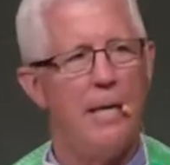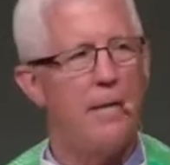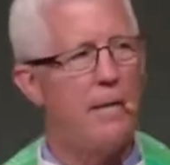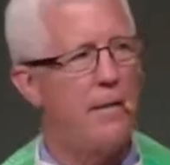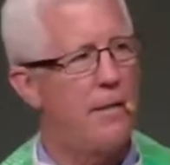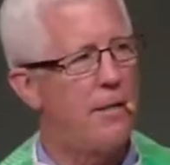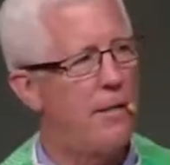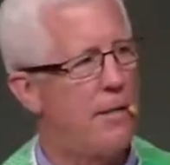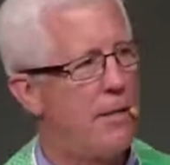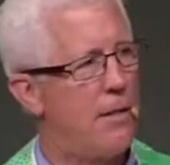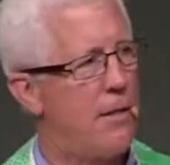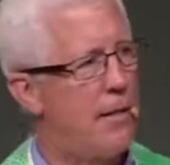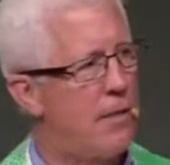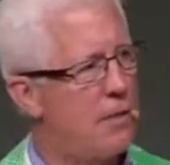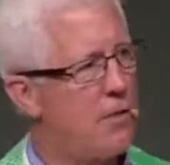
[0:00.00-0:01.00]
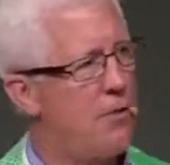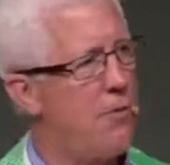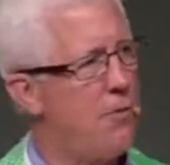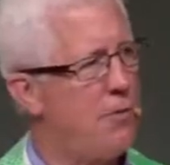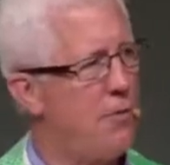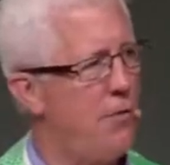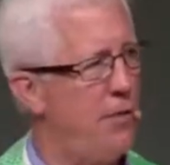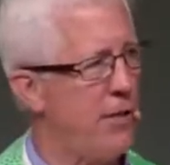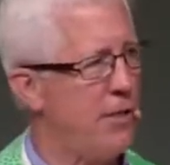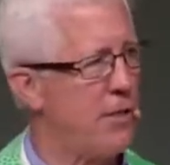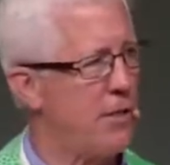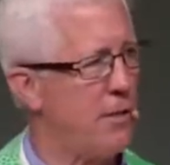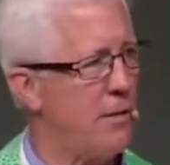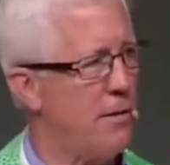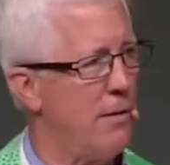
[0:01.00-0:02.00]
Did his
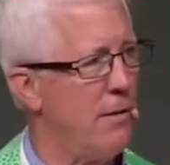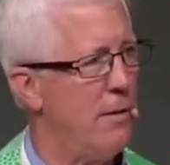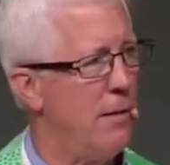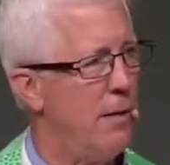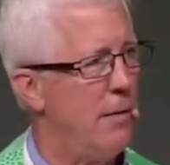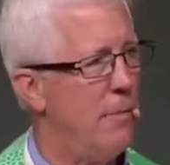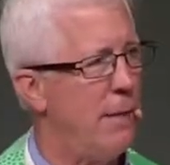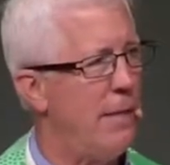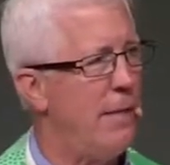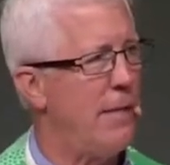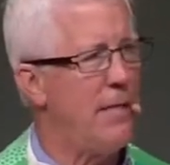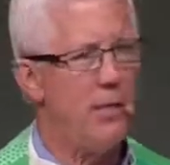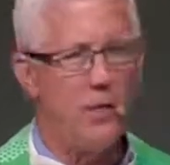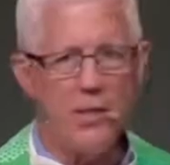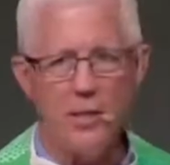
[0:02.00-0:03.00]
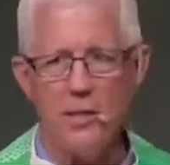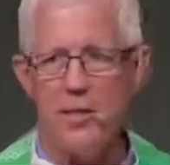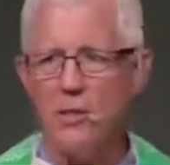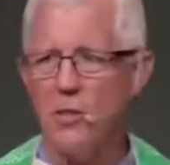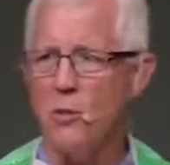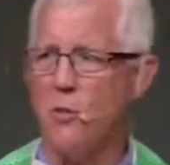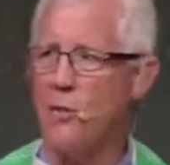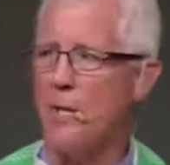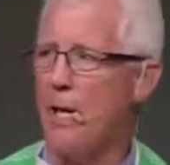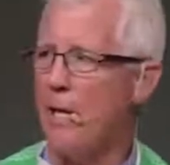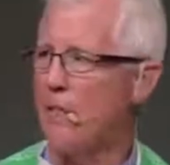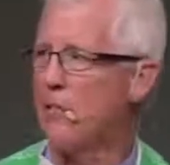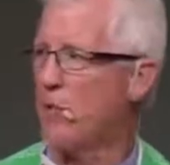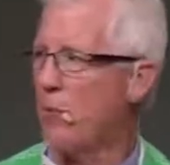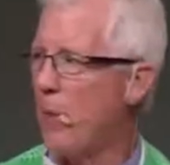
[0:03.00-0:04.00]
crucifixion mean that Jesus was not
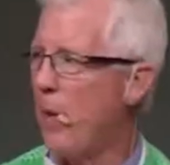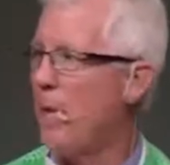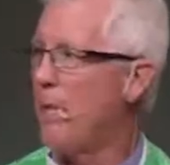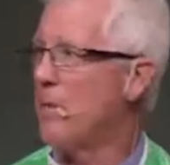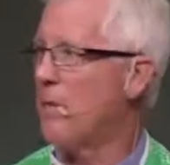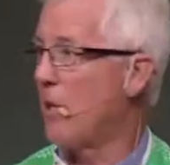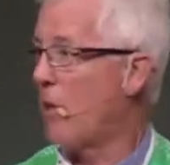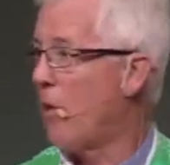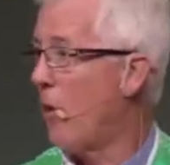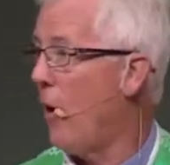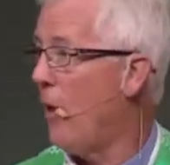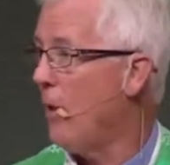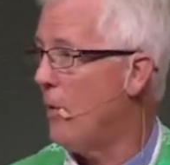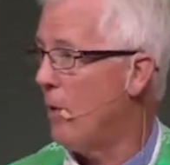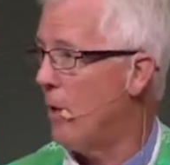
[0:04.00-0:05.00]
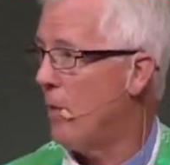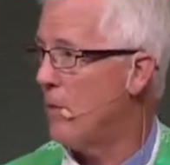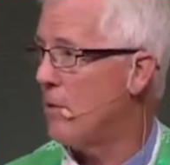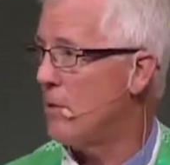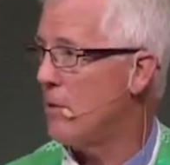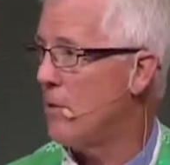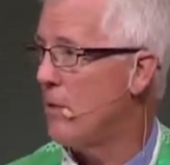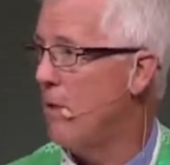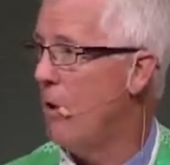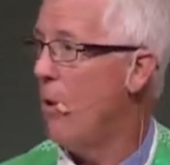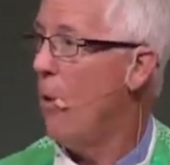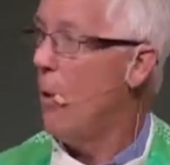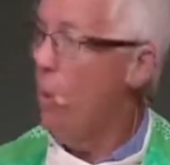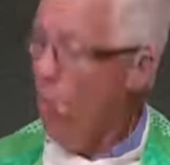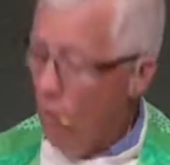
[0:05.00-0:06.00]
as great as they thought he was,
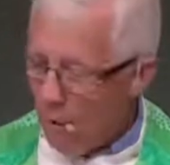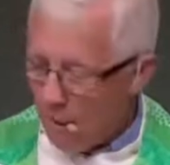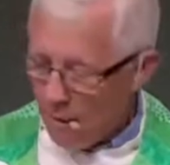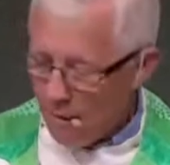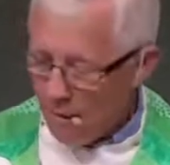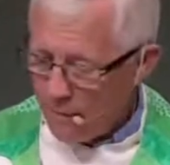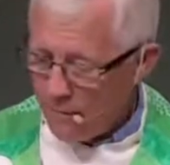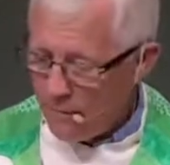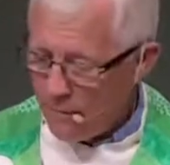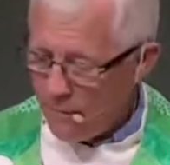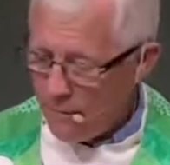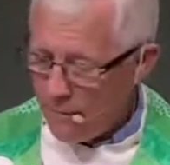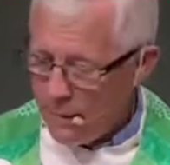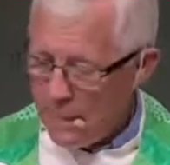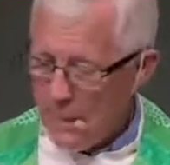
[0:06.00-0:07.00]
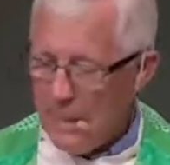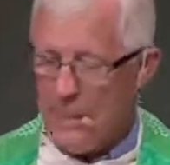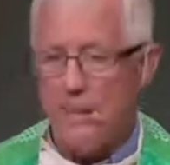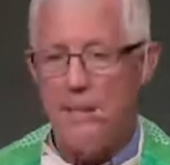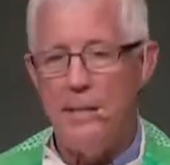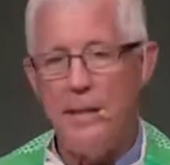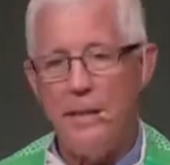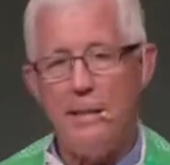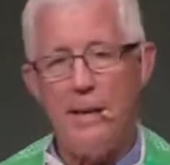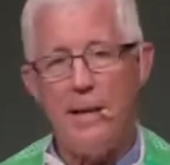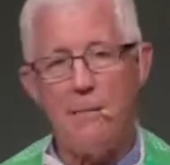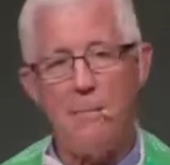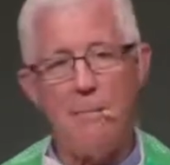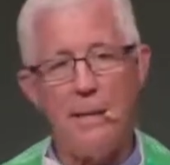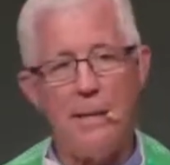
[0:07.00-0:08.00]
or did
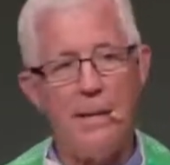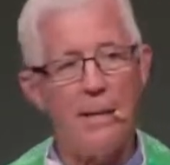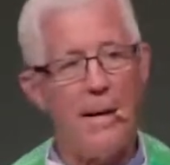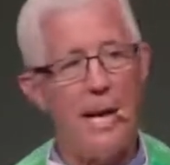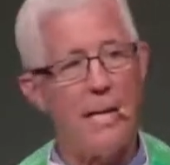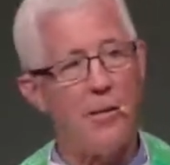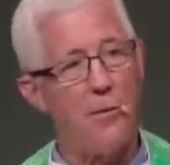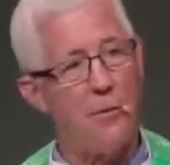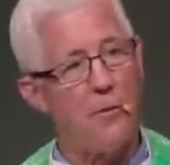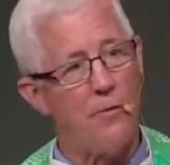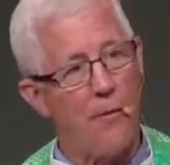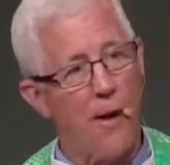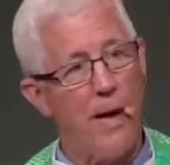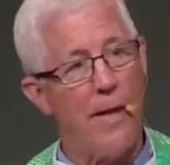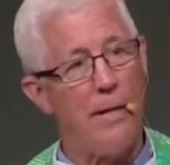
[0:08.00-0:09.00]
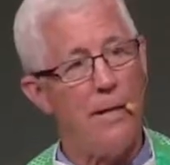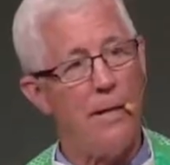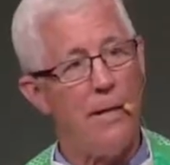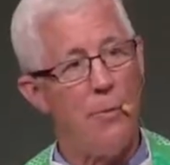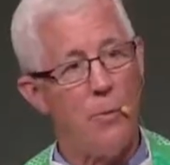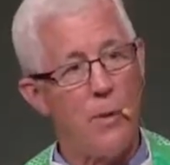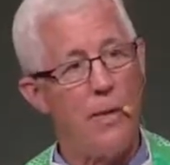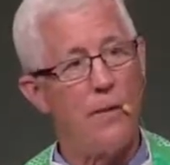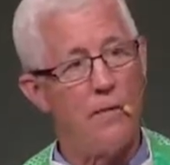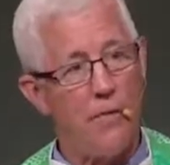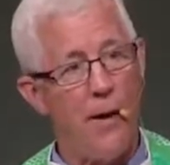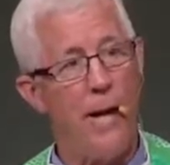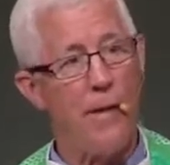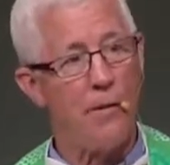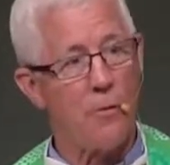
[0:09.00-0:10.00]
it mean they had to
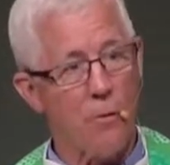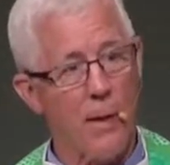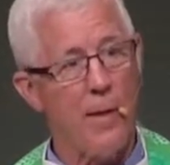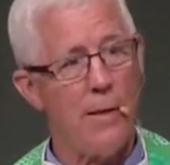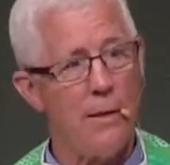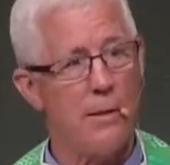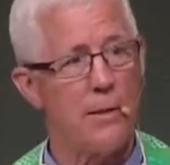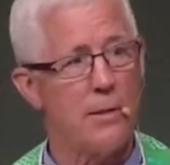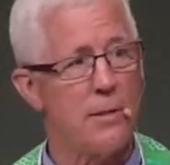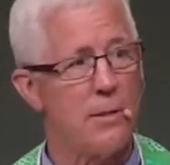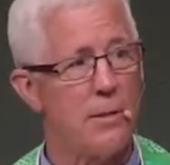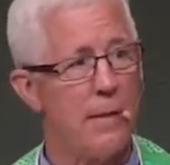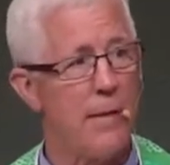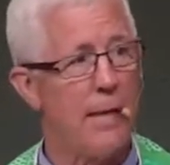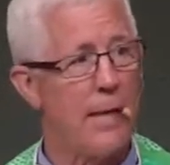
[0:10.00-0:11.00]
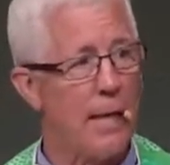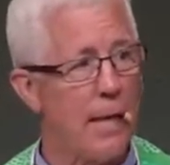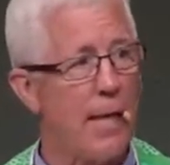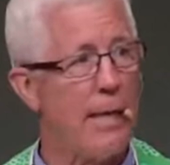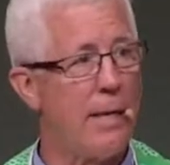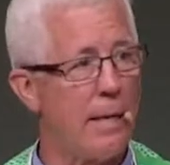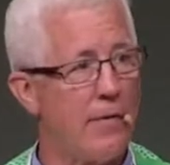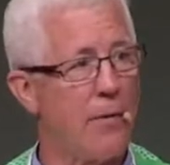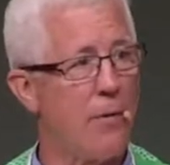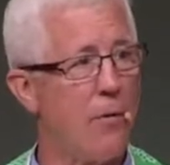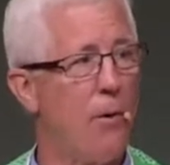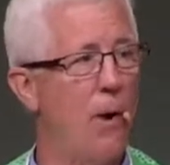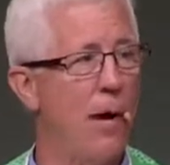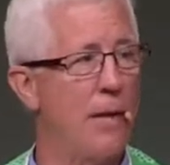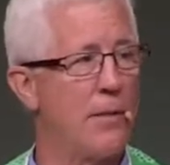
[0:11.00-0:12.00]
redefine greatness in light of the
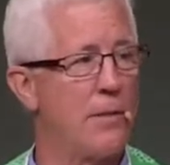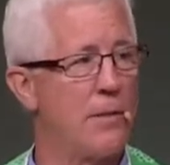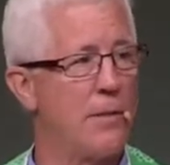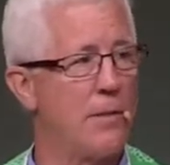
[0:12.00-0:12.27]
cross?